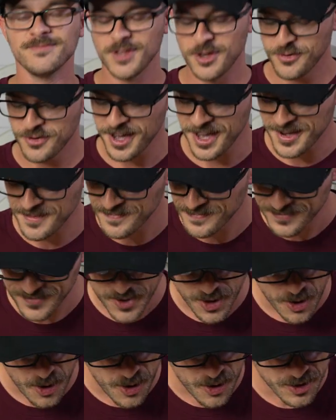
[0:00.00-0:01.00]
Okay,
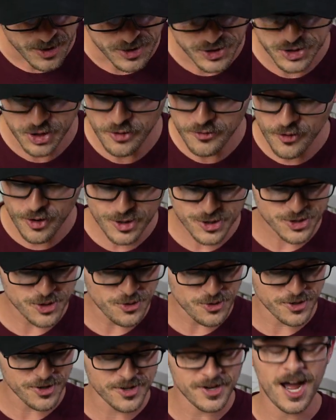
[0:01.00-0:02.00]
so far
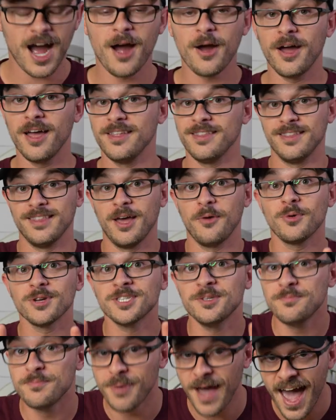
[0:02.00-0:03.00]
so good. That
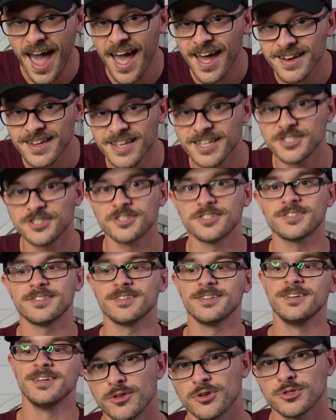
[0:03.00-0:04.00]
wasn't bad, it
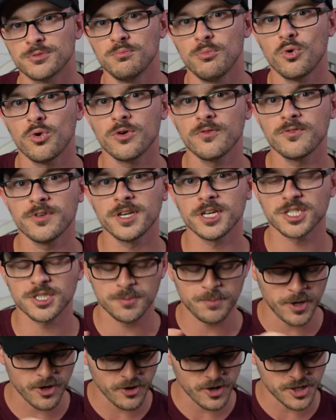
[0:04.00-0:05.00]
just, there's more of an
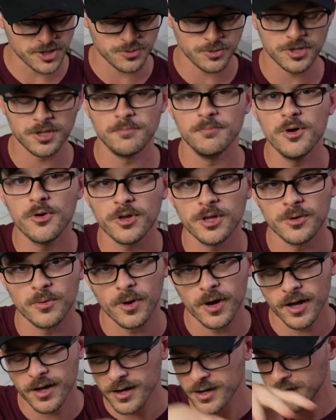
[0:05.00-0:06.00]
experience with the Milky
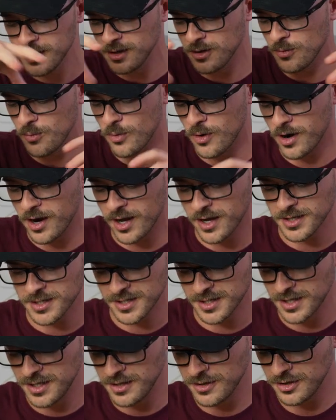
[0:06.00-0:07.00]
Way,
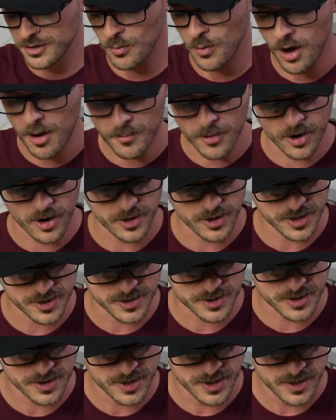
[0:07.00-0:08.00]
whereas the Walmart
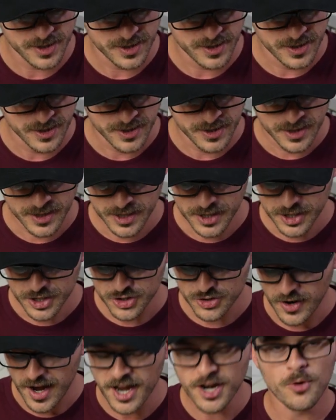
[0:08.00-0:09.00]
is
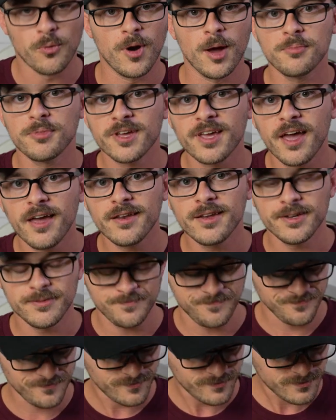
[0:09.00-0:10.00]
trying to replicate it.
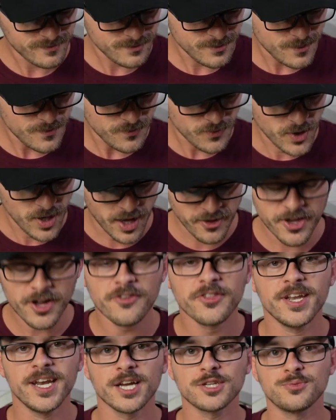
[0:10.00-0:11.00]
I think
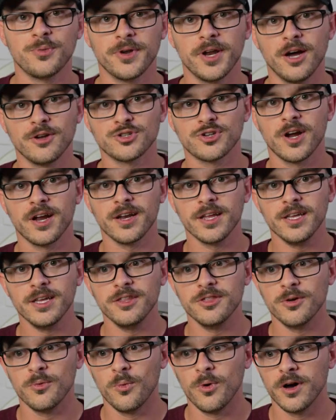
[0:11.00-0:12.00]
on the next one, I'll try to
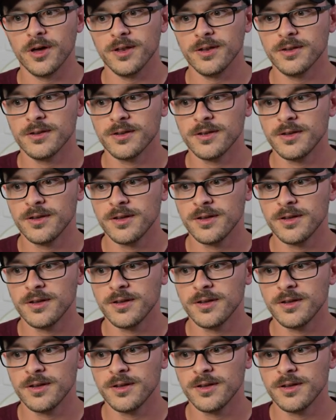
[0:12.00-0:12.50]
eat the one.